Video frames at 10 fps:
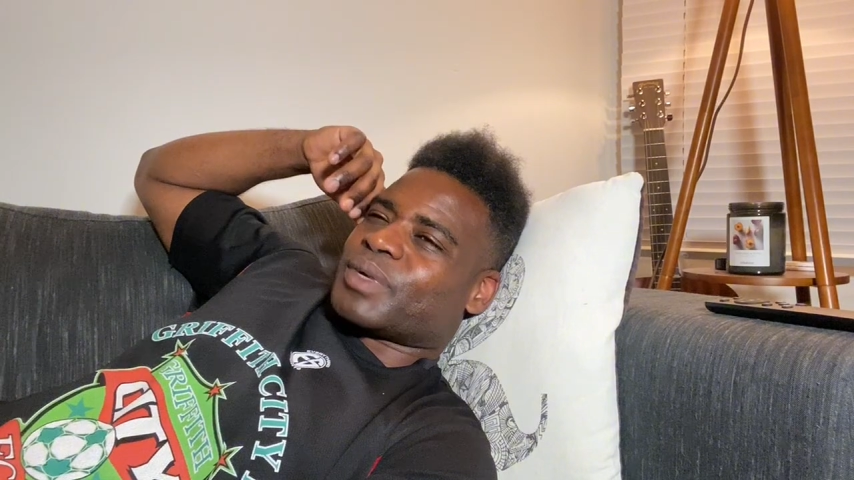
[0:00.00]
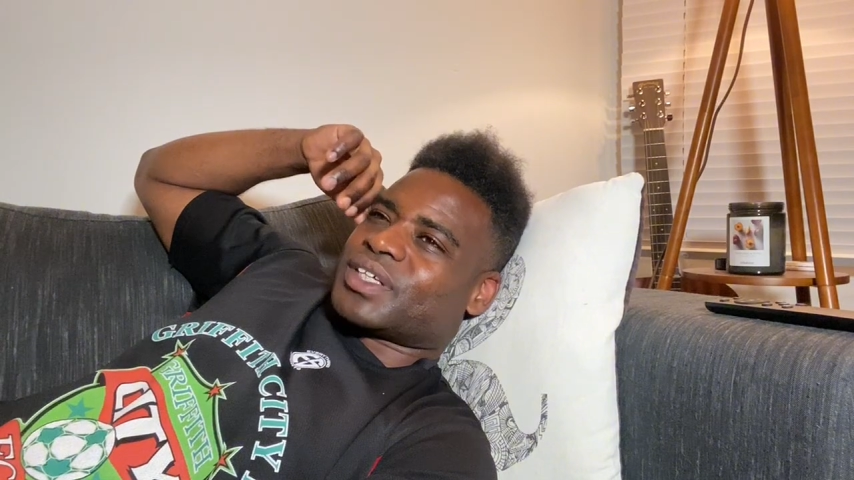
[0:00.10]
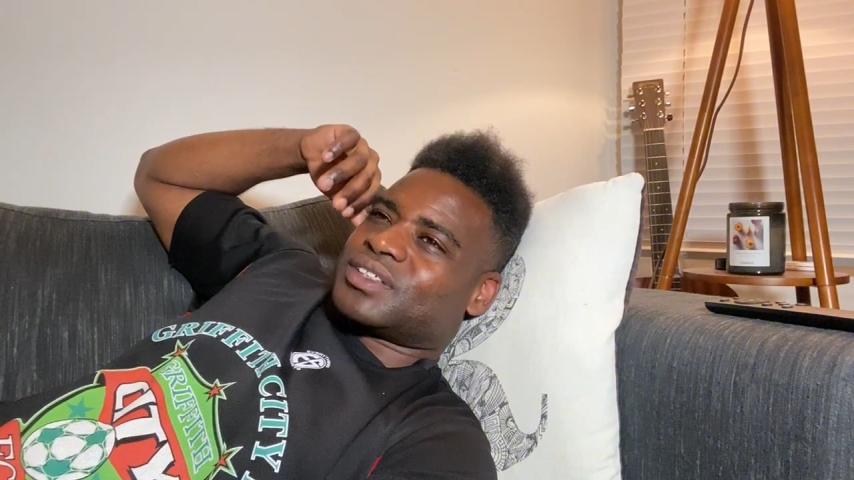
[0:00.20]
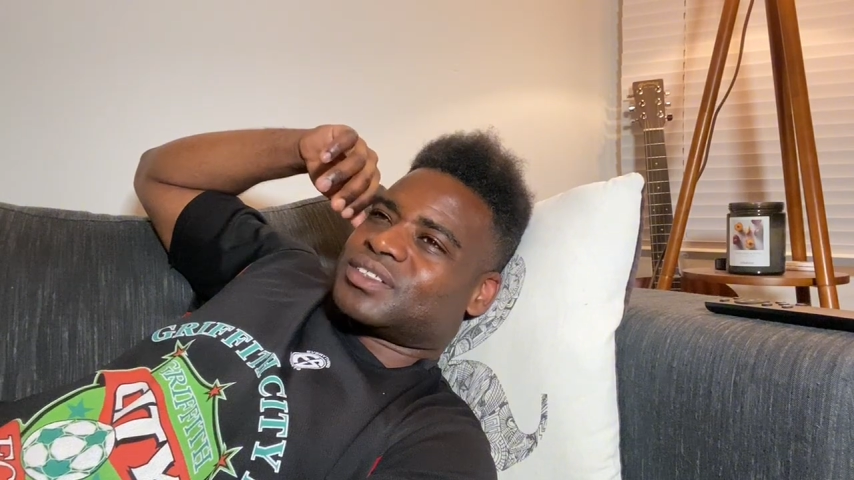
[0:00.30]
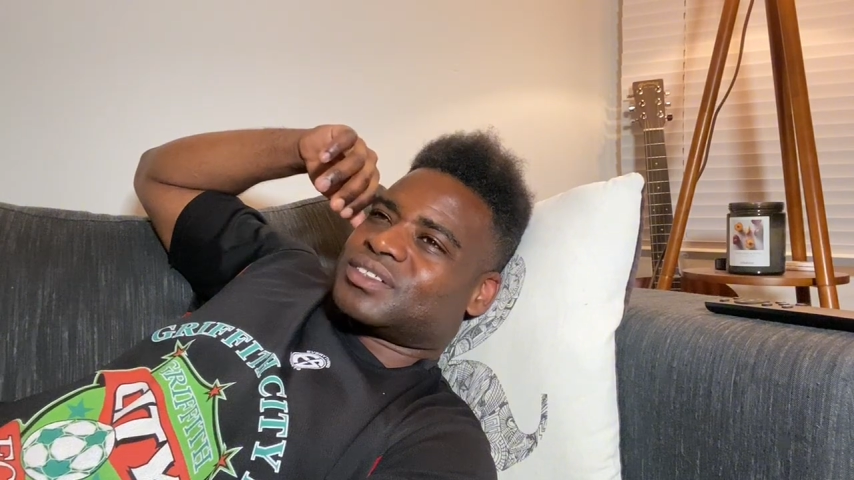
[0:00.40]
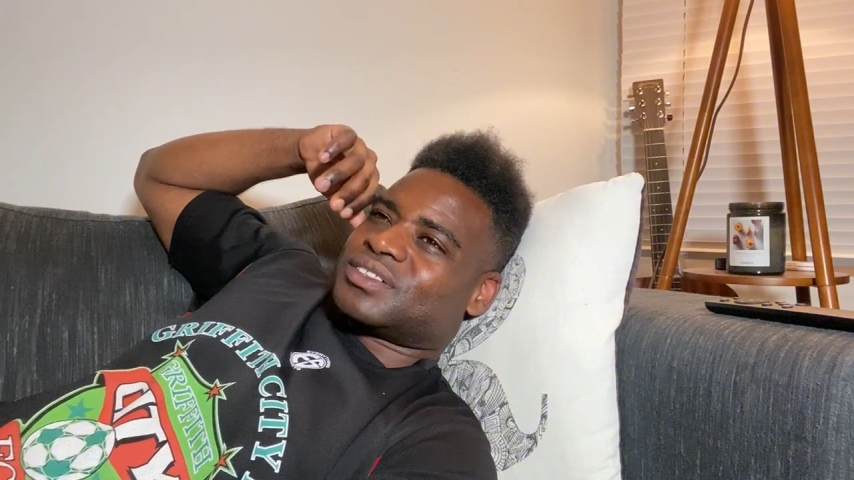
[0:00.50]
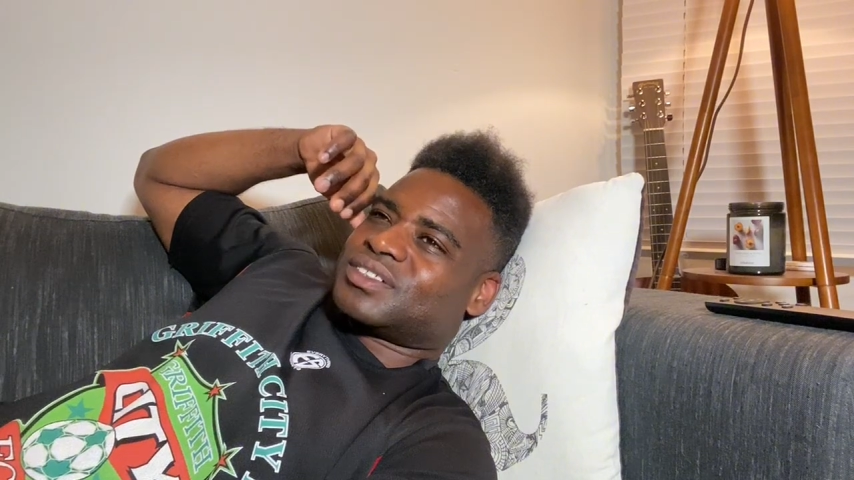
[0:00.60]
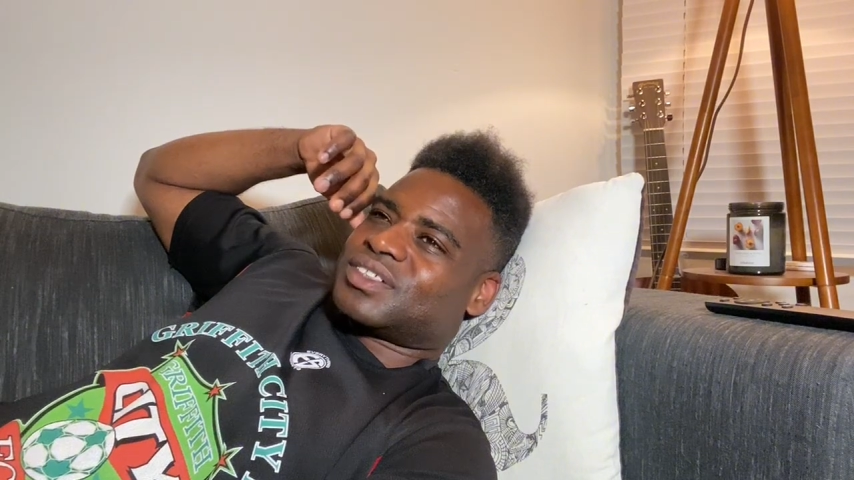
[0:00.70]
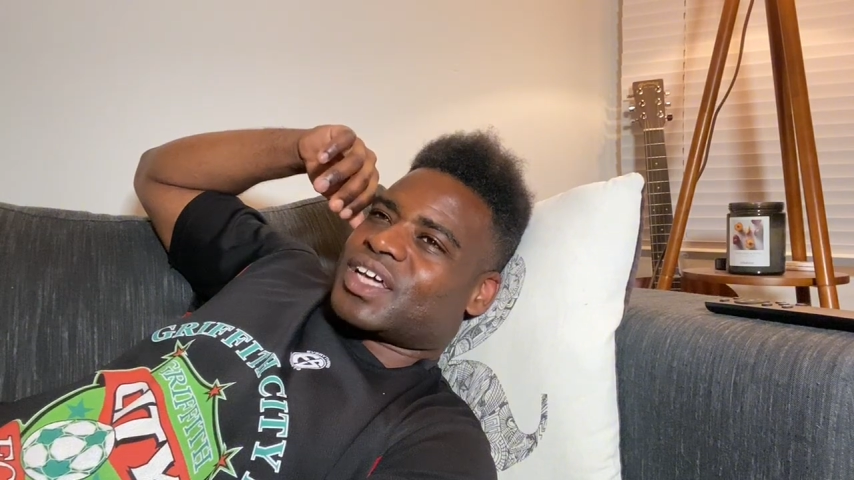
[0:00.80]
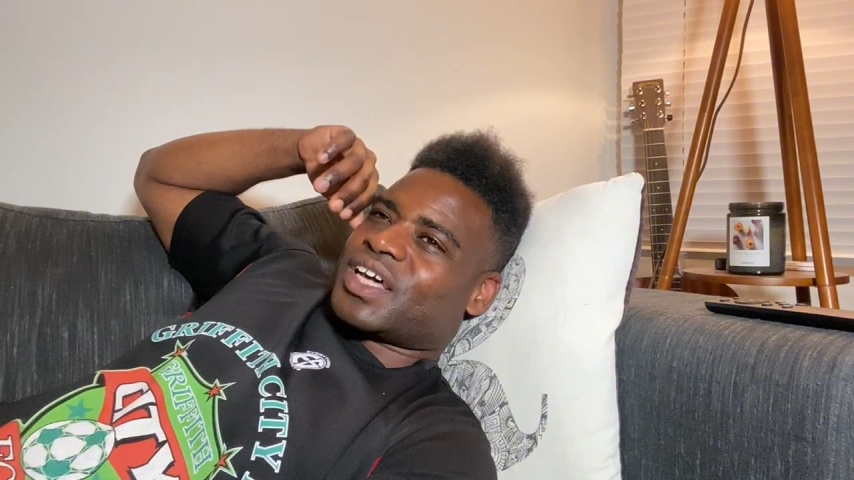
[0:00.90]
man.
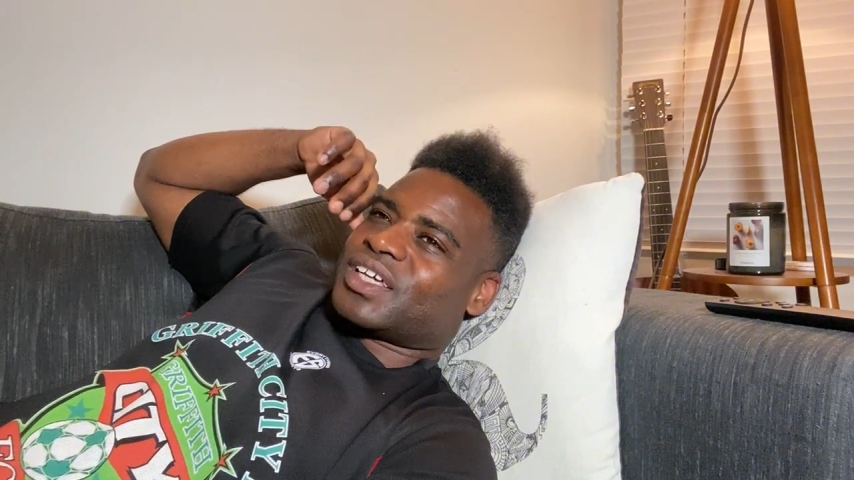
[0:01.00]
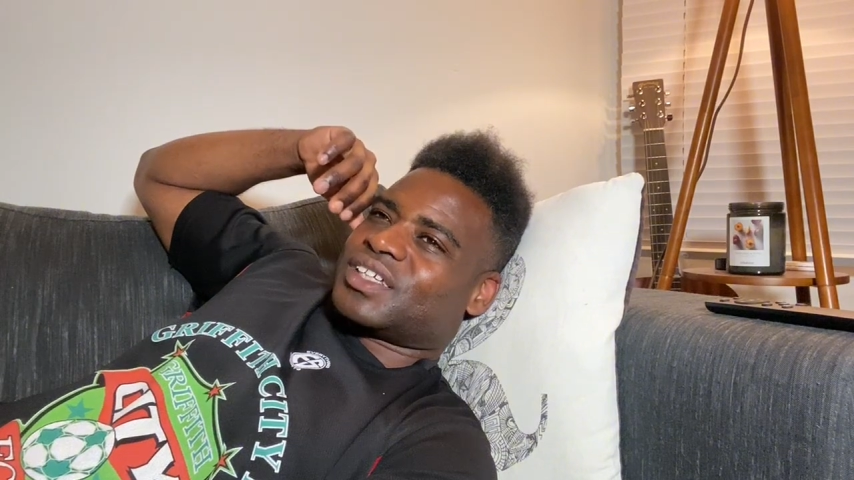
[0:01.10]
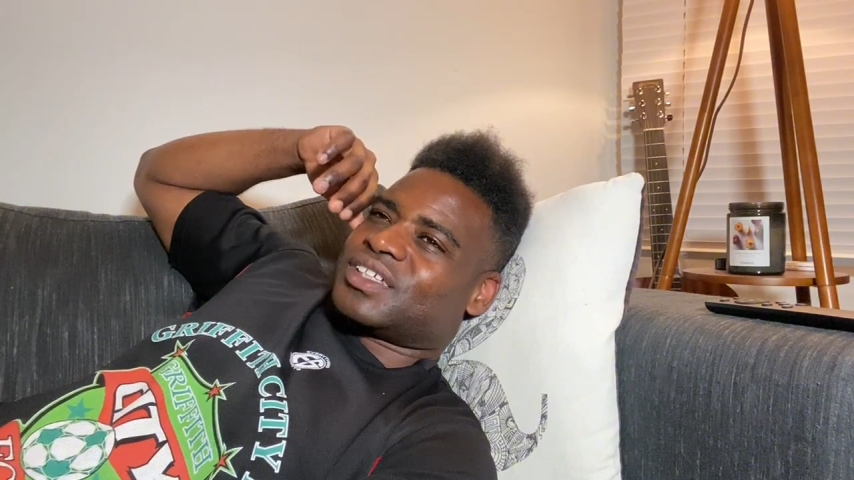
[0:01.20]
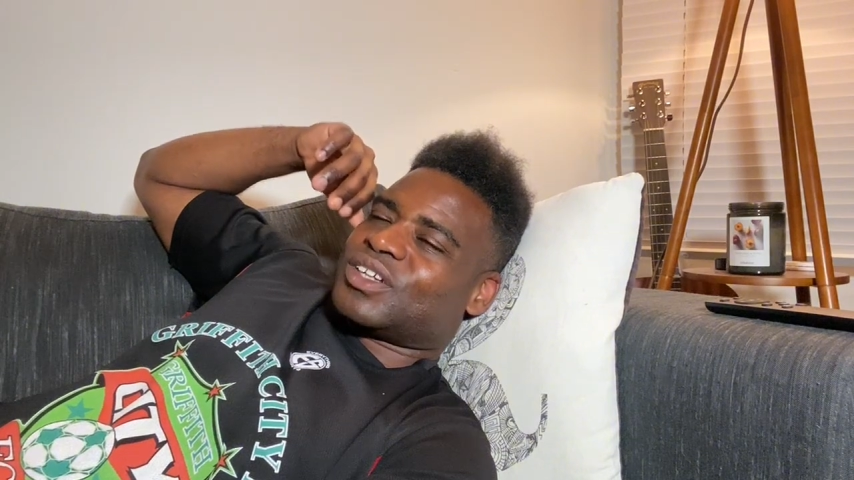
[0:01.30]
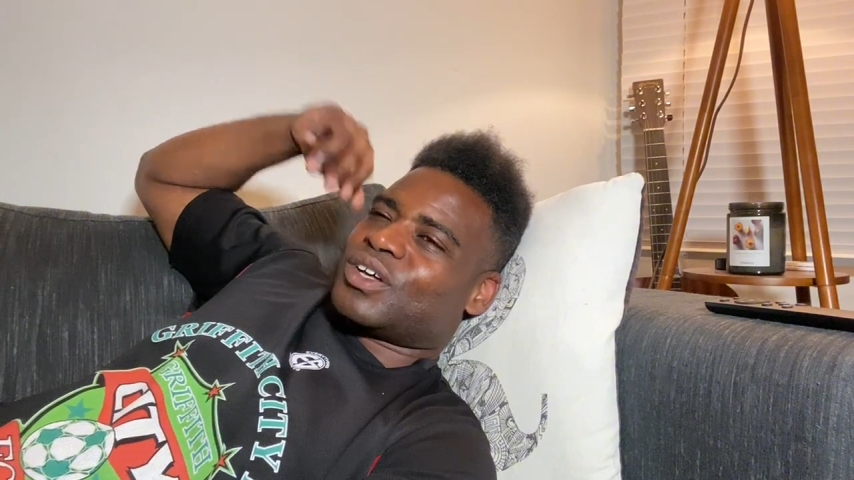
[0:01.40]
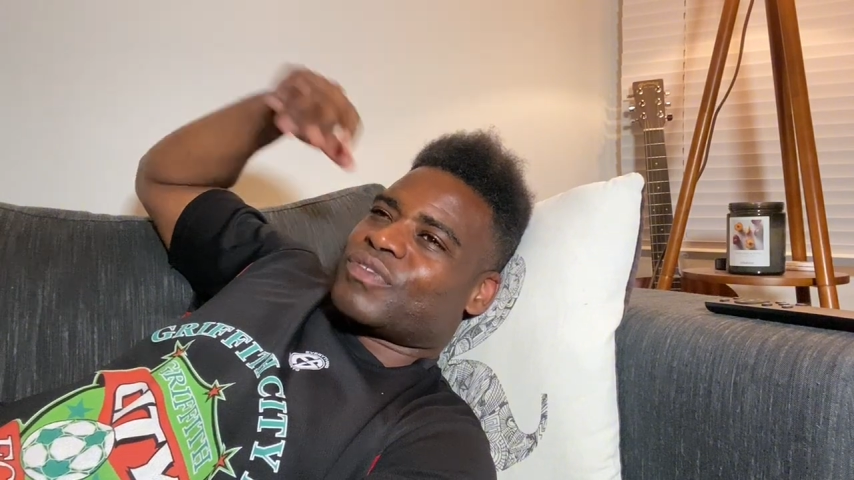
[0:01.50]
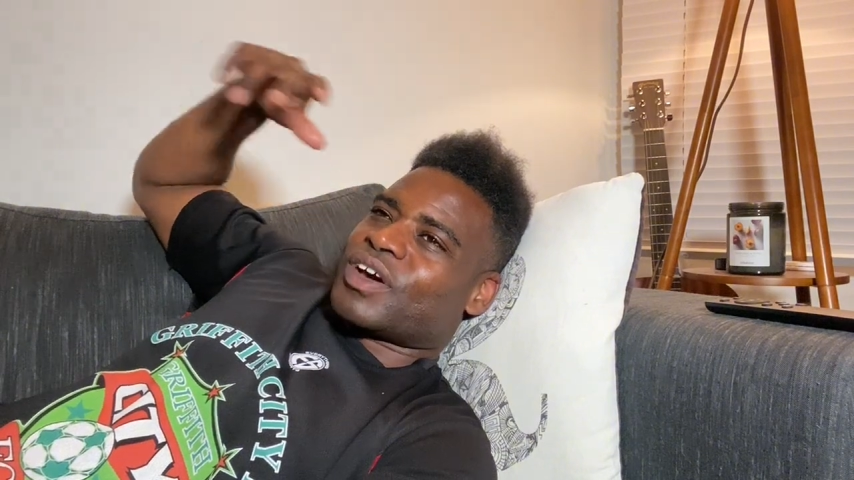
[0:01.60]
Like, if